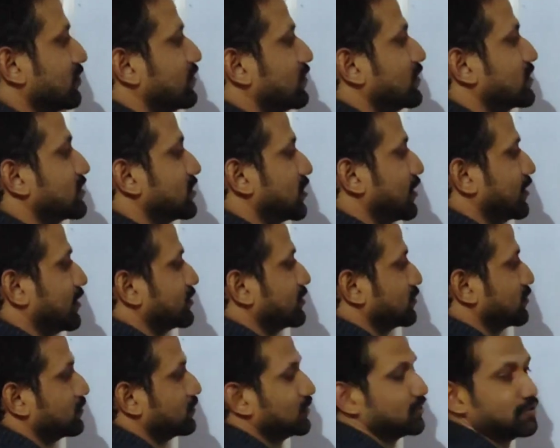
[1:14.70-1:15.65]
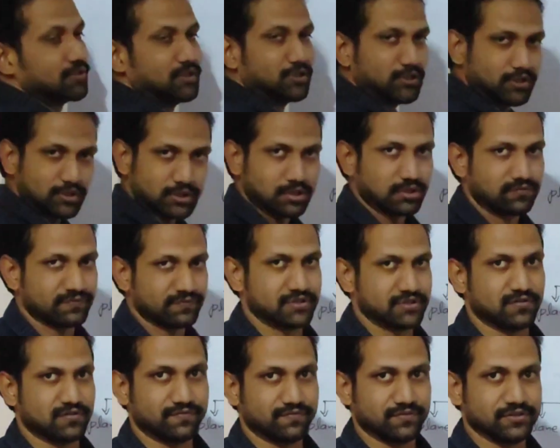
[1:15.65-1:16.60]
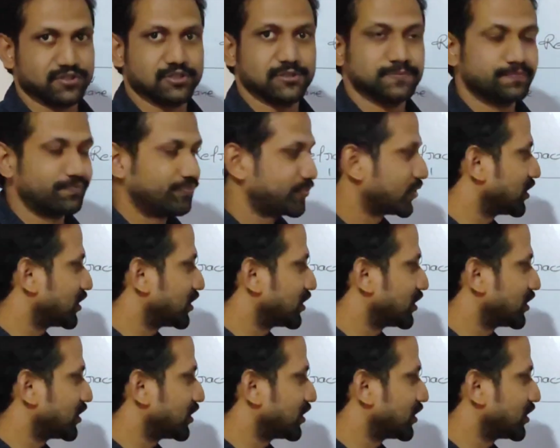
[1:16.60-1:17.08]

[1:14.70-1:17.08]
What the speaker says: interface, and also for curved interface.